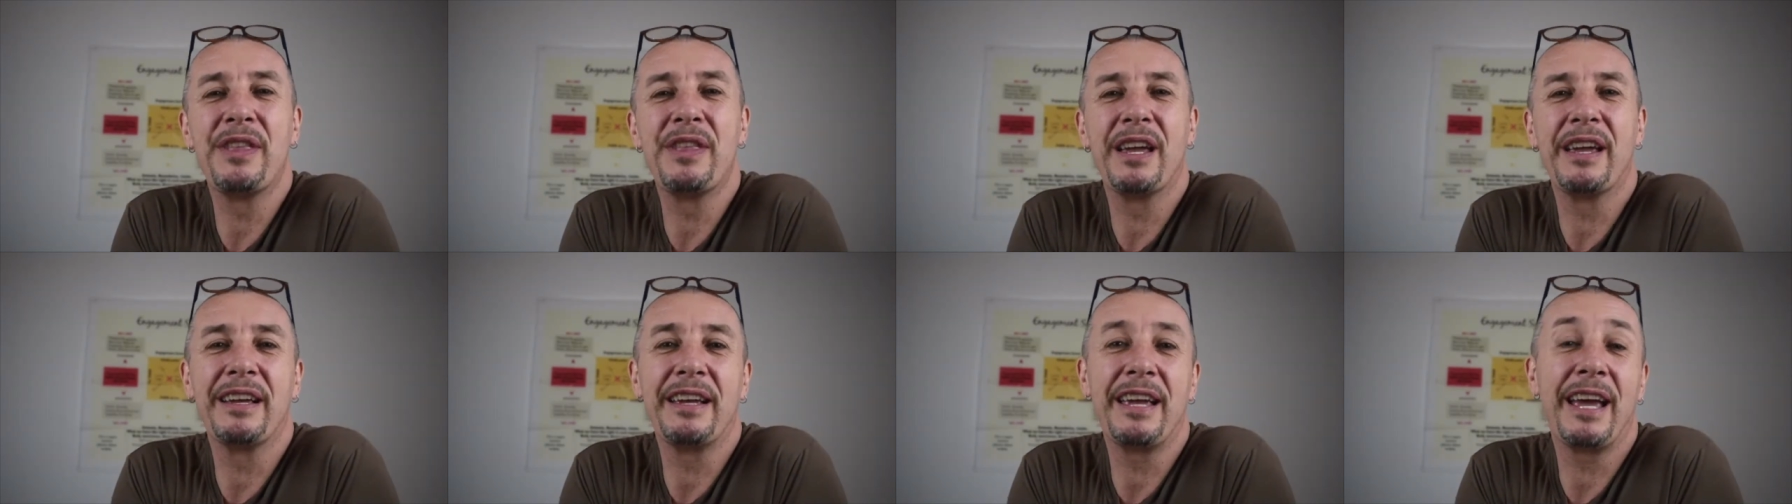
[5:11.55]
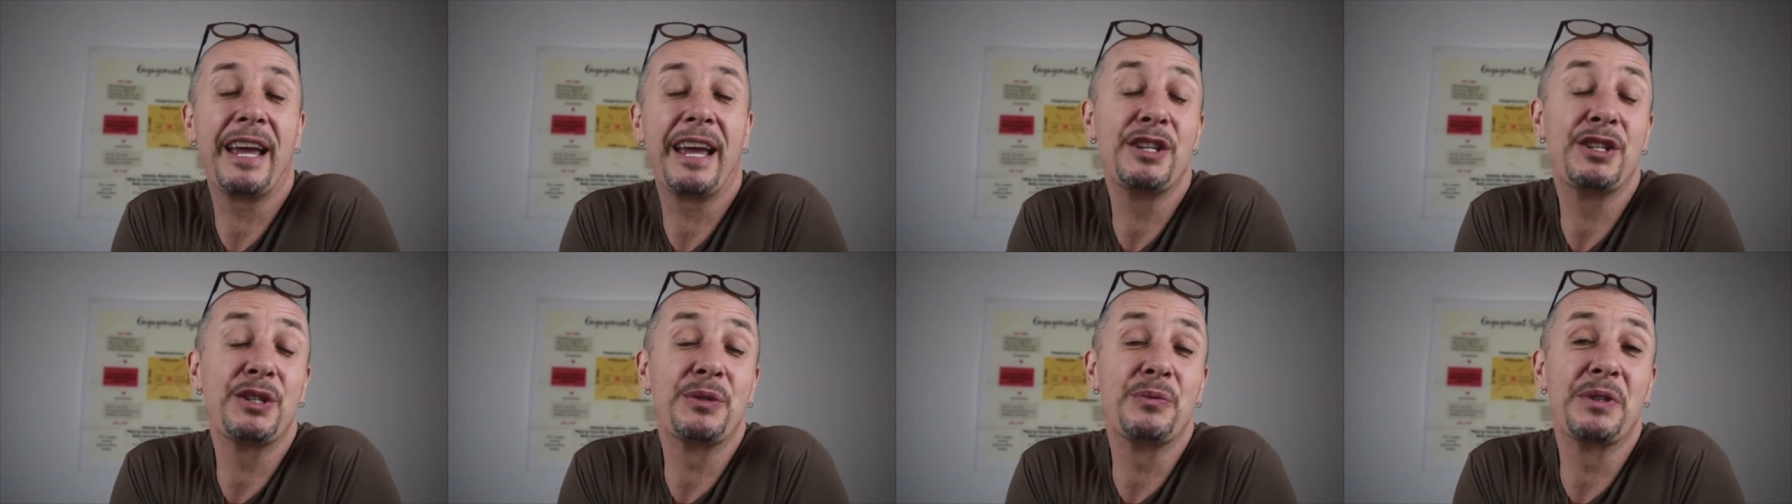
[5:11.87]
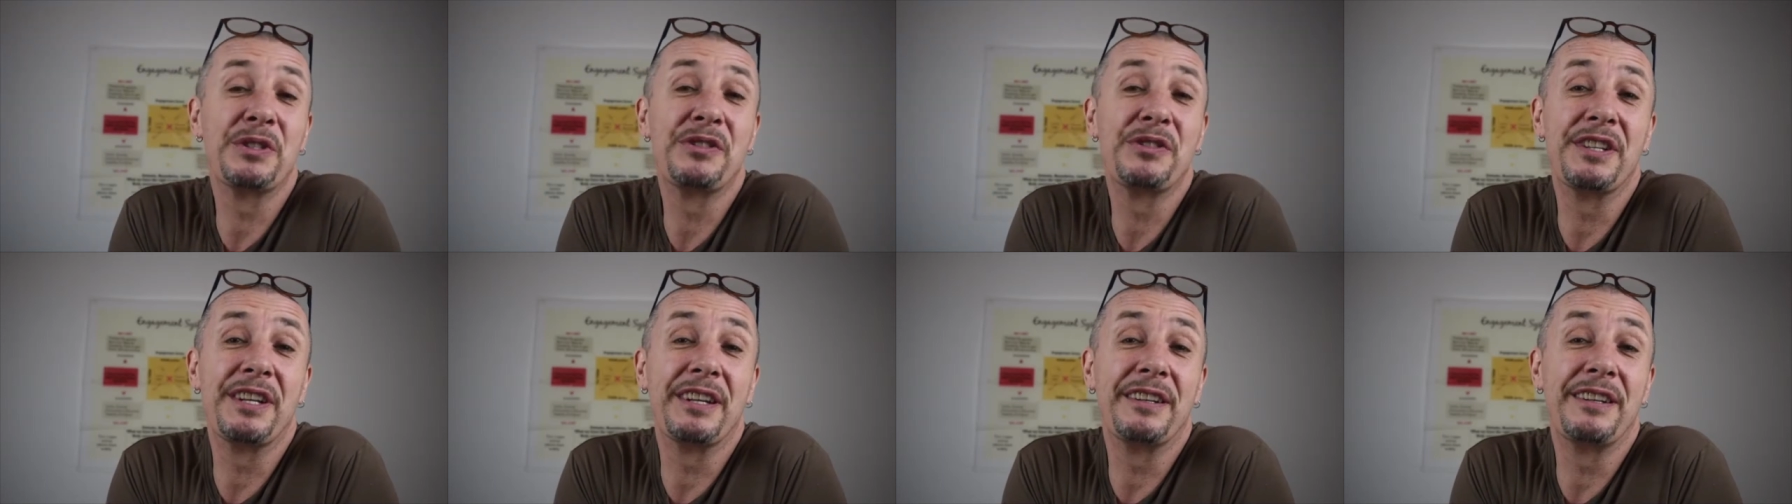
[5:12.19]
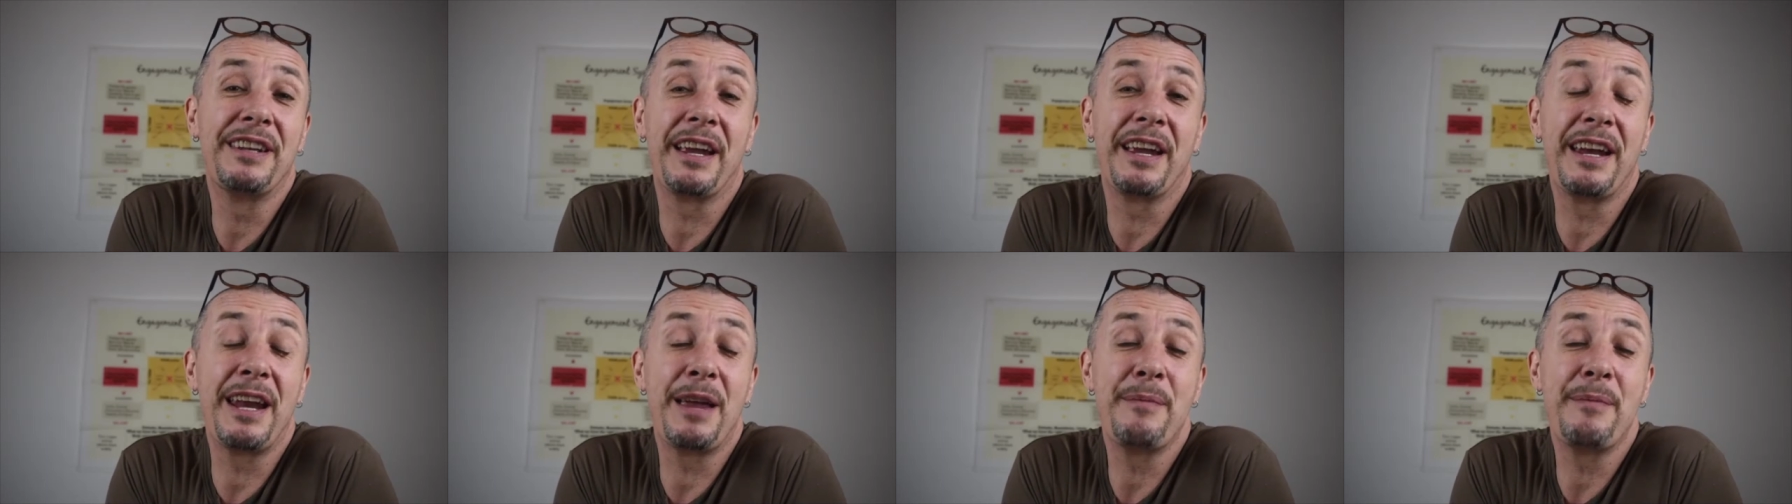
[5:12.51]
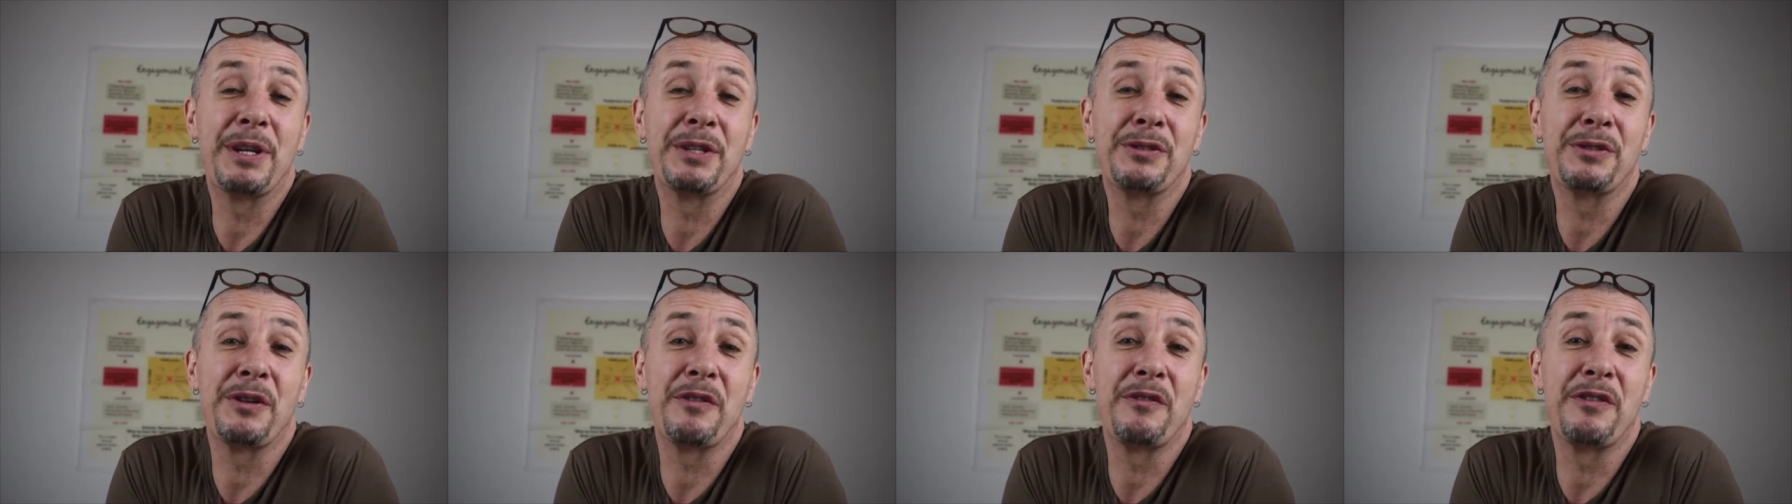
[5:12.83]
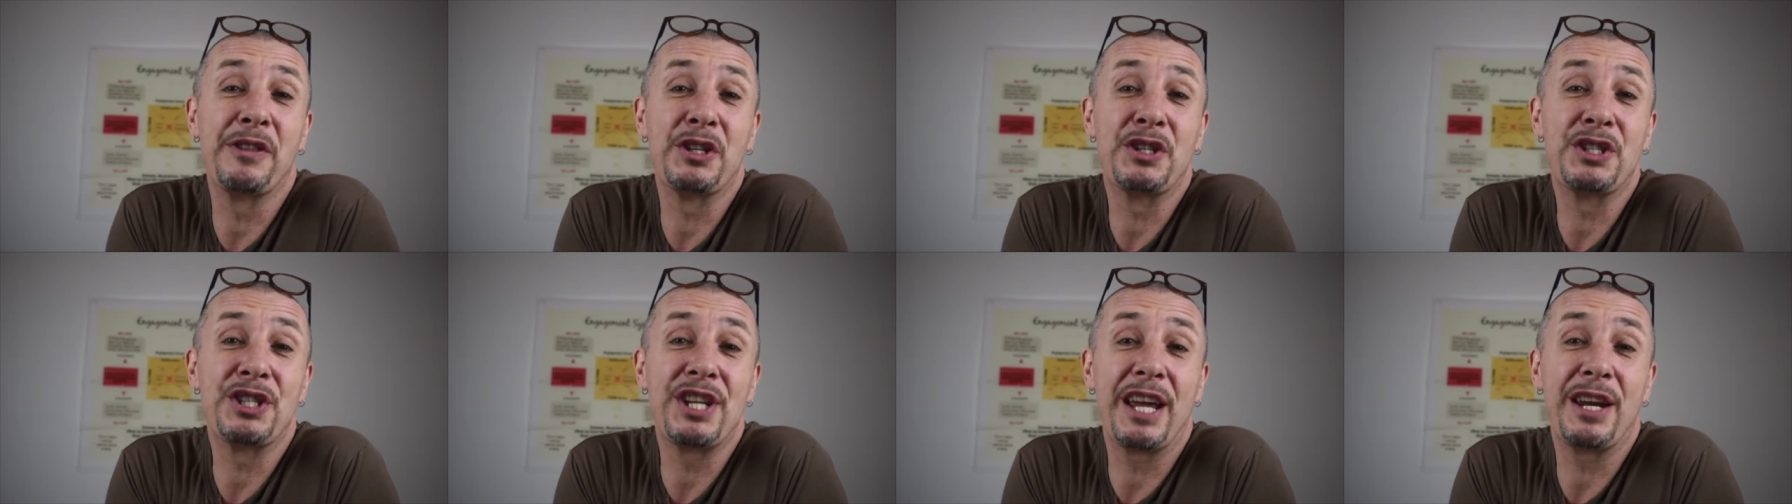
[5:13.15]
they're engaging with the dynamics
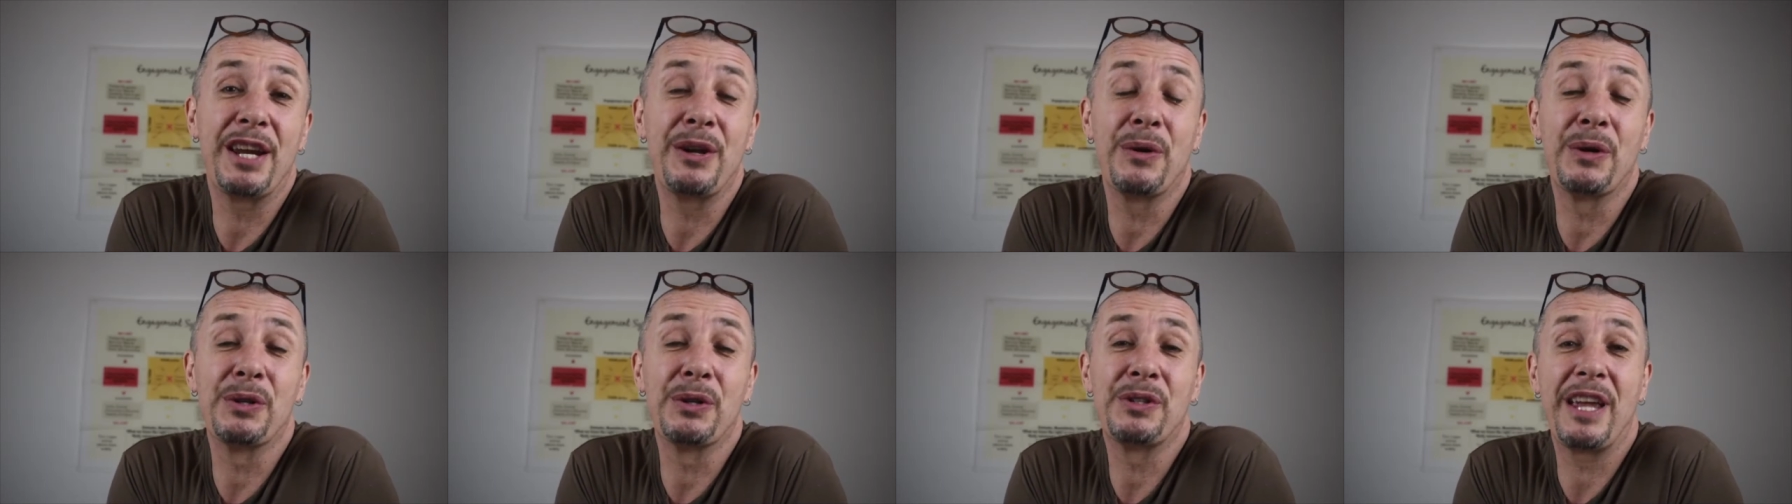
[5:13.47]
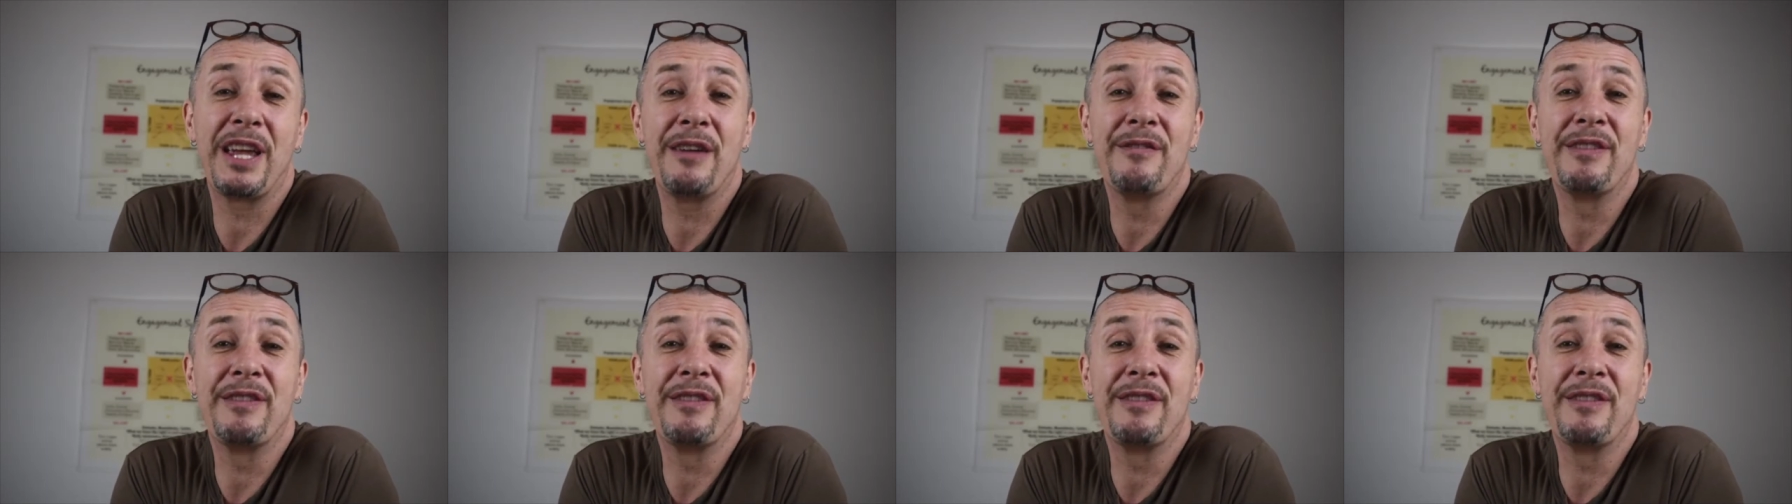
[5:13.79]
of the shadows,